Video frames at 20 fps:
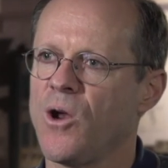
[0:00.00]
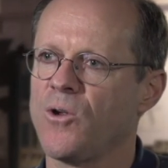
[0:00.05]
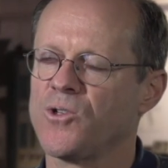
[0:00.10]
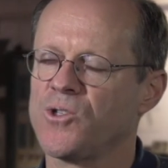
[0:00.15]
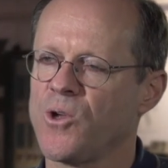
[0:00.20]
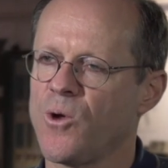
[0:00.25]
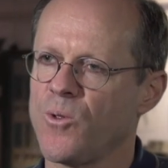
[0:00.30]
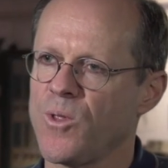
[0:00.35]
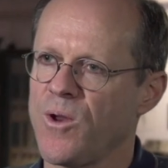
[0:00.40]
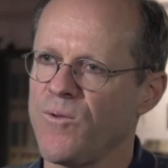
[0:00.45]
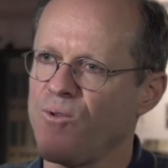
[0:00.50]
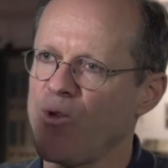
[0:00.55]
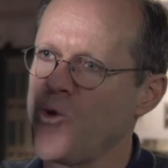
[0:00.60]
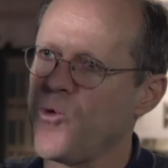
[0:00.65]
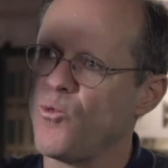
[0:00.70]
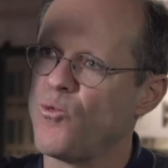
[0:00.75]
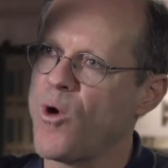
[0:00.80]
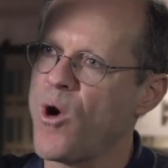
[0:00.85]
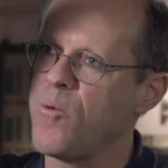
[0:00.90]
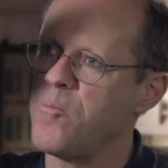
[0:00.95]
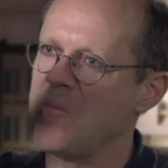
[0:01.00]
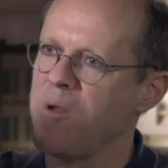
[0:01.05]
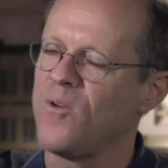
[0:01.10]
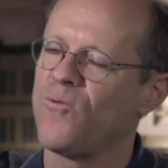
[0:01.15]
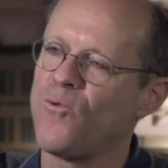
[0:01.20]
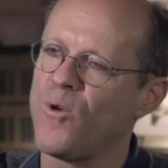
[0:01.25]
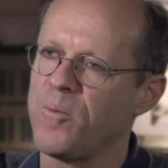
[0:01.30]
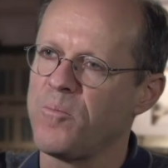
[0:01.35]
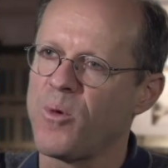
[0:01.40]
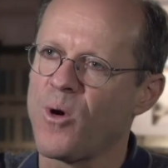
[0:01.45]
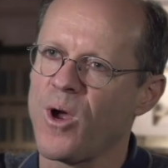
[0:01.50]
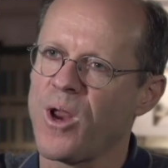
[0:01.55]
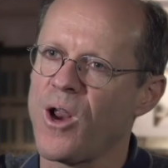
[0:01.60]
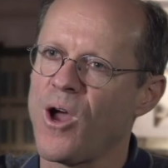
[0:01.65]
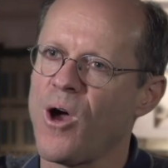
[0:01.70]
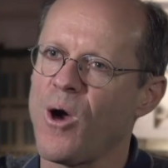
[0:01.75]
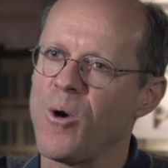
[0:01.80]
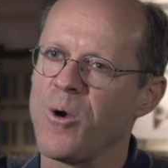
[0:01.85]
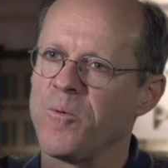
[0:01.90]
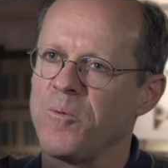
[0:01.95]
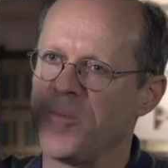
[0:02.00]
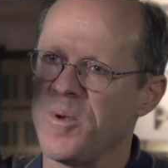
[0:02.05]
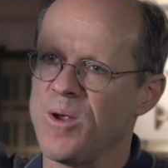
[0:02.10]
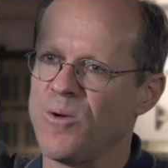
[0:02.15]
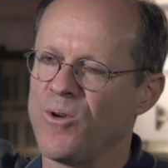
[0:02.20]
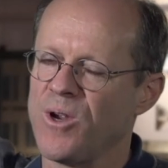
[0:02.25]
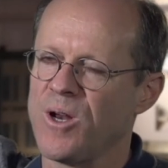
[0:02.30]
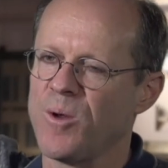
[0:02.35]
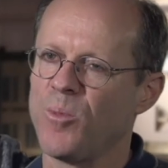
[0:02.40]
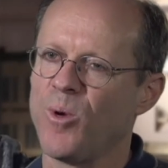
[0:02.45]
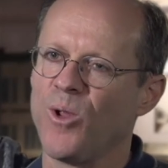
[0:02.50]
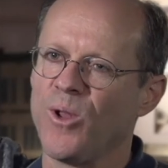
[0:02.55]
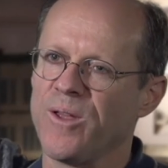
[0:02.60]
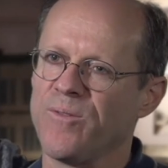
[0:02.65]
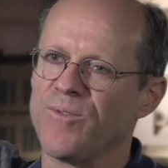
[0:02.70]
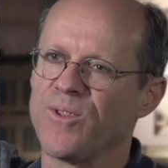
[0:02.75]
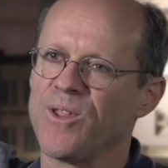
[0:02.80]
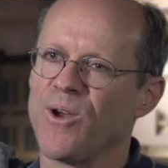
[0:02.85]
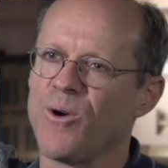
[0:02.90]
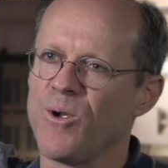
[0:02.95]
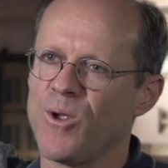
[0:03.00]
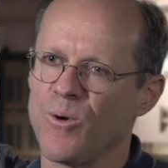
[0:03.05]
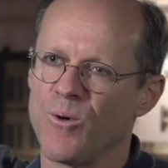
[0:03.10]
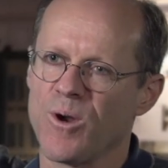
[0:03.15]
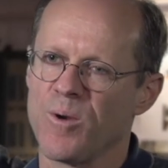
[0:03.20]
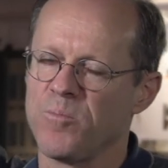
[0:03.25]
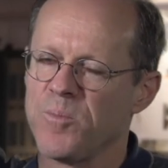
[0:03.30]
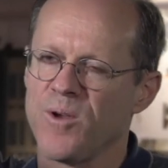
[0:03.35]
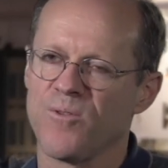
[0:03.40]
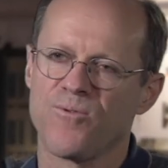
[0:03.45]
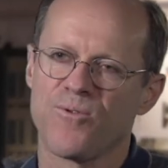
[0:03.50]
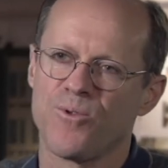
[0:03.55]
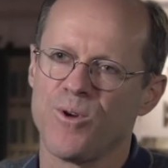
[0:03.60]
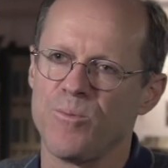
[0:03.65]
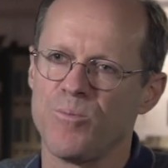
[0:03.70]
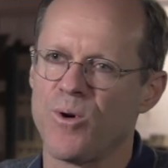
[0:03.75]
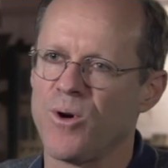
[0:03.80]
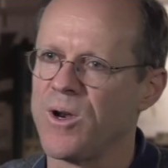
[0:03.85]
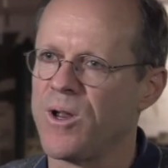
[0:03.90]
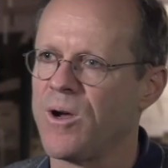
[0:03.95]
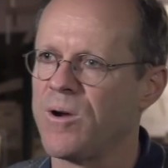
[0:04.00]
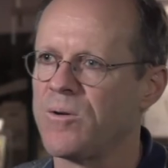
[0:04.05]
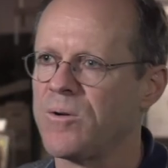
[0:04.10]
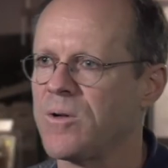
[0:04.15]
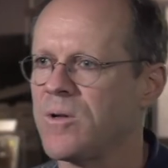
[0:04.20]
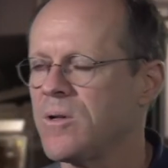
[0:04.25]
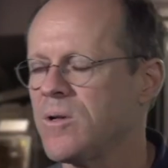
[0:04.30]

So that if you wrote MIF 1.0, it would be readable even though you were in MIF 3.0.